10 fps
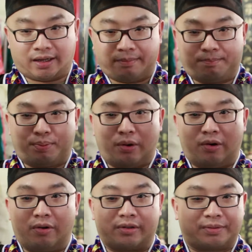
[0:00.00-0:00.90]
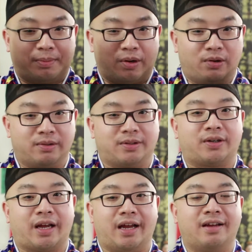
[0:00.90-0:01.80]
a bull's mode,
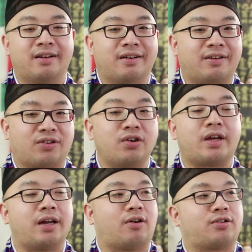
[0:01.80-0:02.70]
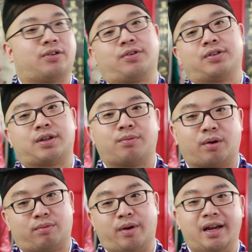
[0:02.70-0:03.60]
okay, you can also use the
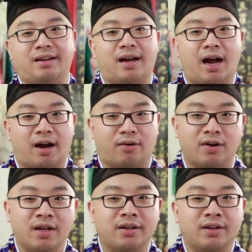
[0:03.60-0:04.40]
word rain cow.